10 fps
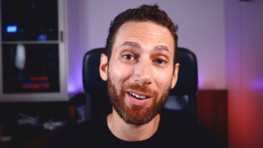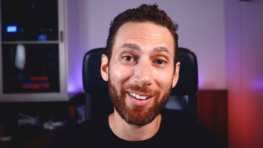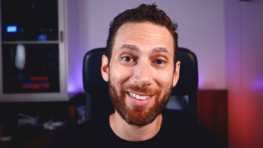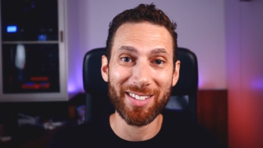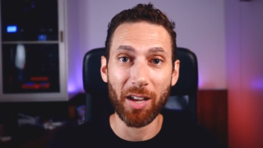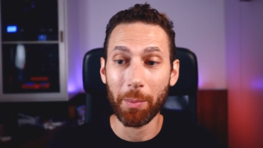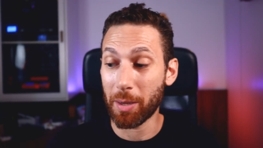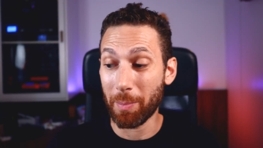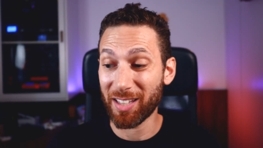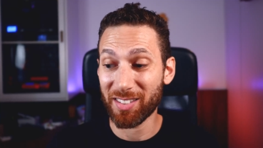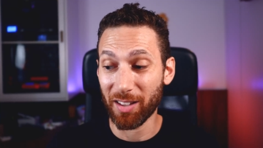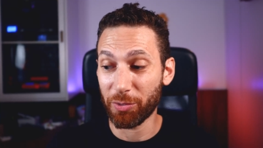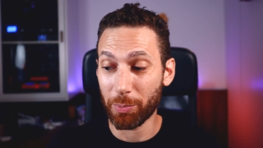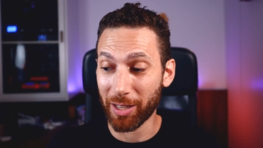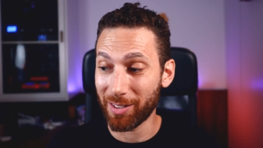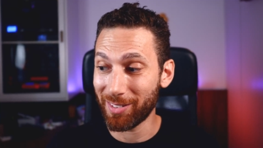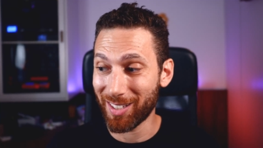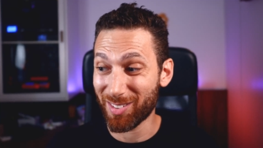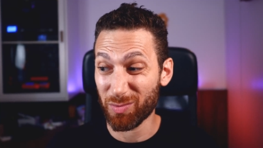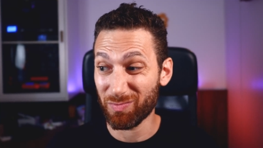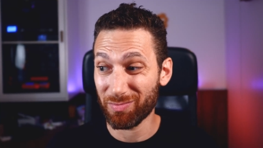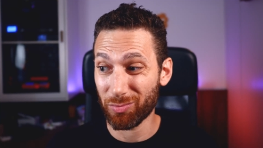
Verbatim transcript: got in this hobby to make stuff, but it's